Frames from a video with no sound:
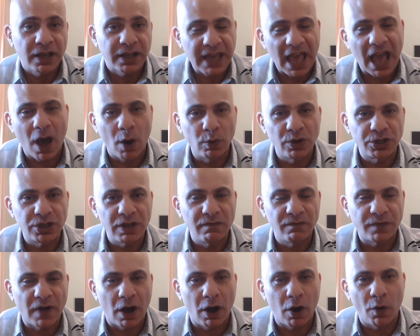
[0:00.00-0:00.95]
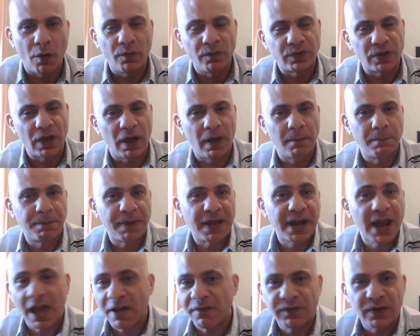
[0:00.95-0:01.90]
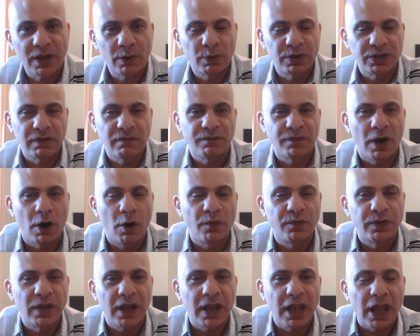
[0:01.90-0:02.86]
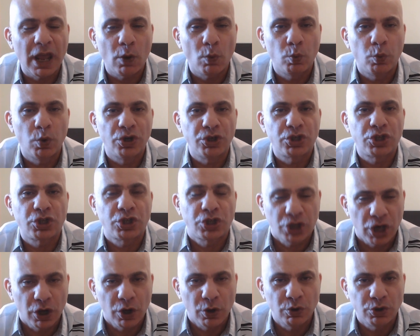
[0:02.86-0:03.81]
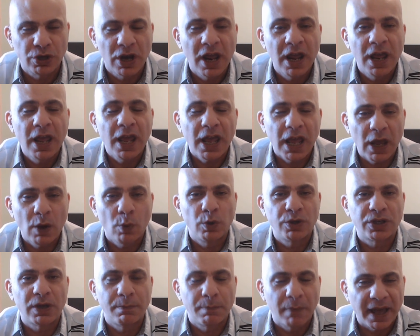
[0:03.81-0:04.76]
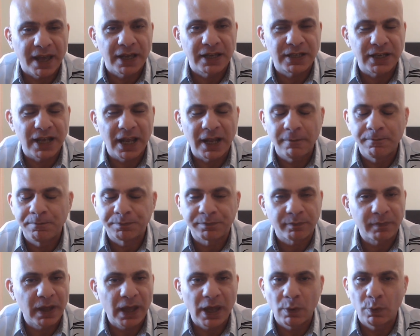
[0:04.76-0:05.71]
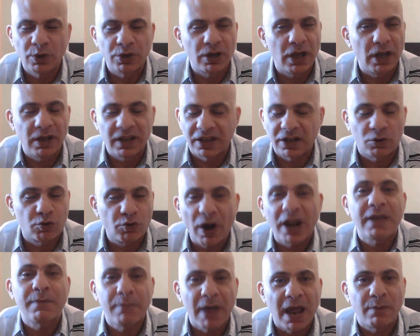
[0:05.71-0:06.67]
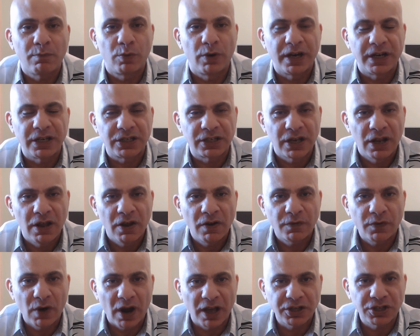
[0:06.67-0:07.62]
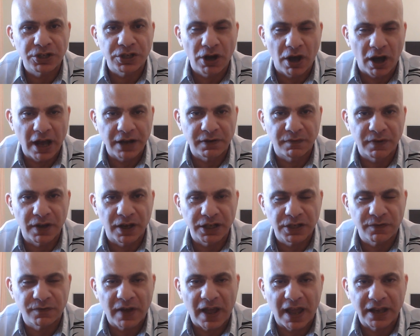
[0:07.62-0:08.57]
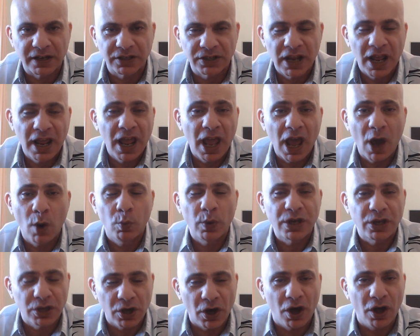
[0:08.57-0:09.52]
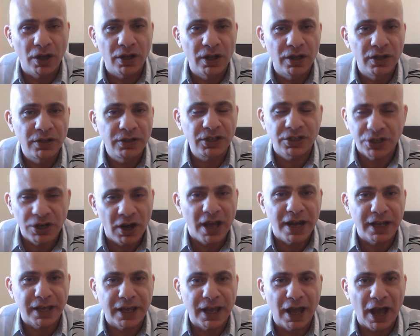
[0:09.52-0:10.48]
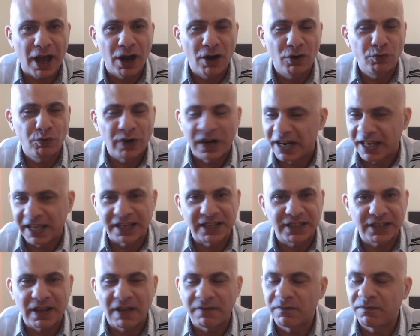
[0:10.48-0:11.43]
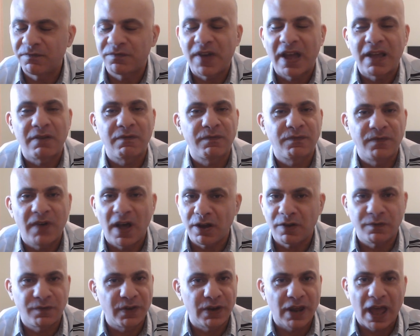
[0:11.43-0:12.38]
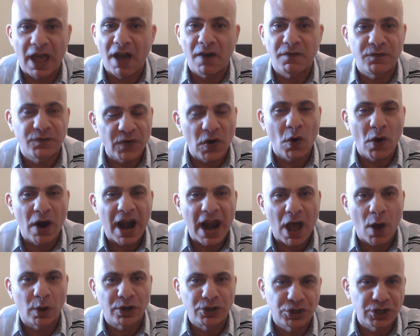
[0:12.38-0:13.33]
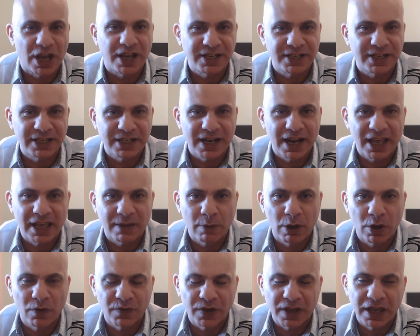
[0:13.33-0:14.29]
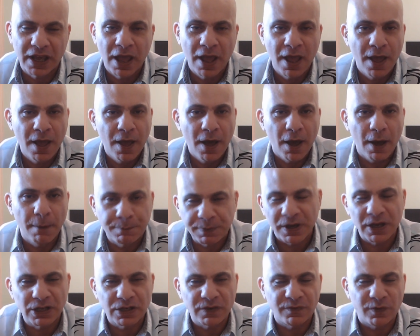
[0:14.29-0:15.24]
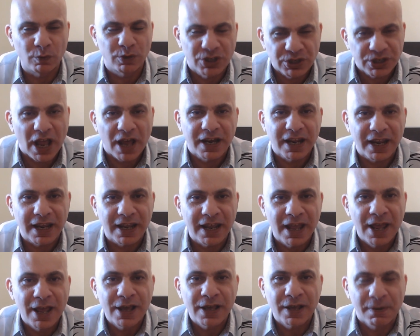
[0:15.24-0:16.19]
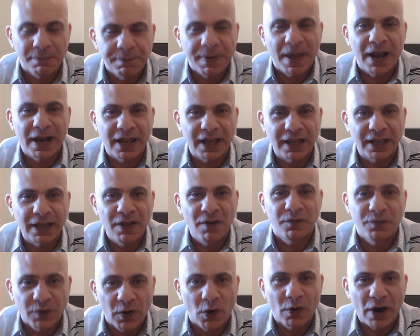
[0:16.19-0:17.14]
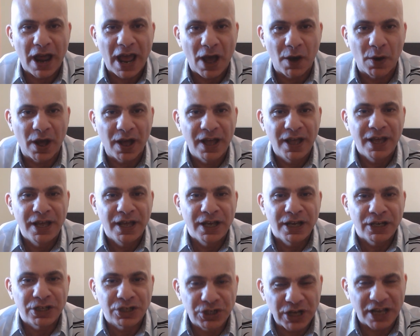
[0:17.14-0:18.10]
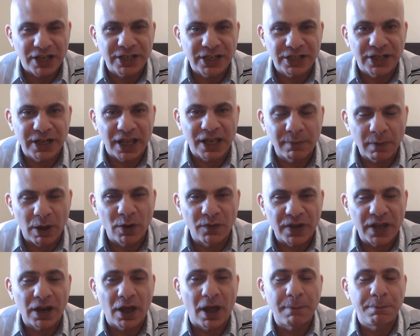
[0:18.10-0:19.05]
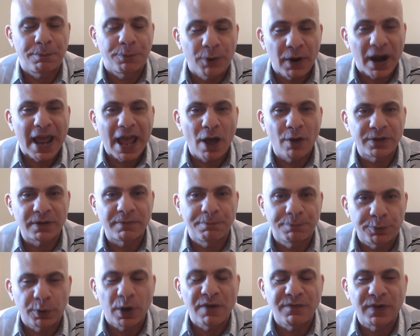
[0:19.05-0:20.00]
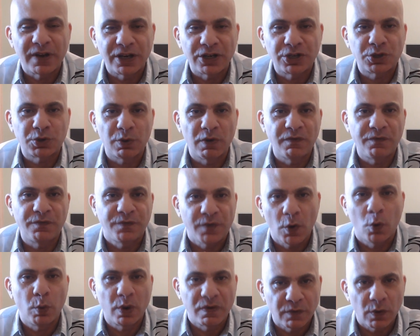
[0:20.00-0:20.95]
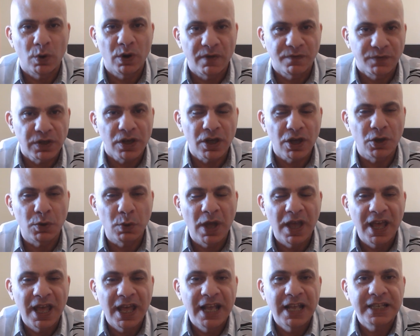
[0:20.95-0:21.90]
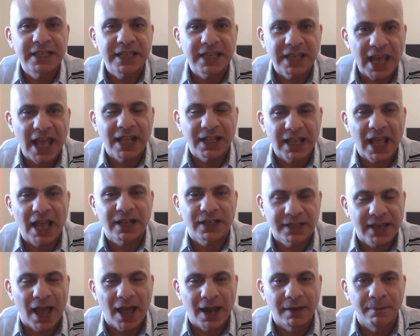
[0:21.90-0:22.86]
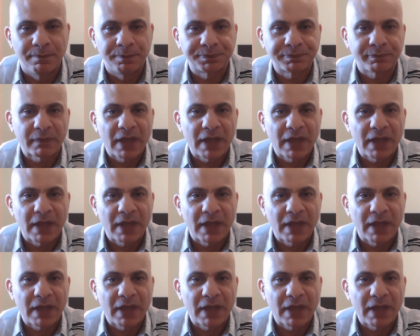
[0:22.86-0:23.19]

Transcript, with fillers: Gal was involved, um, Ben Affleck was involved. It was huge. It was amazing. It was great memories for us Snyderverse fans. And we got the Snyder Cut released. And thank fuck for that. A four hour Justice League movie, a beautiful, stunning, compelling four hour Justice League movie. And I'm proud and privileged to have fought with all of you to get that done.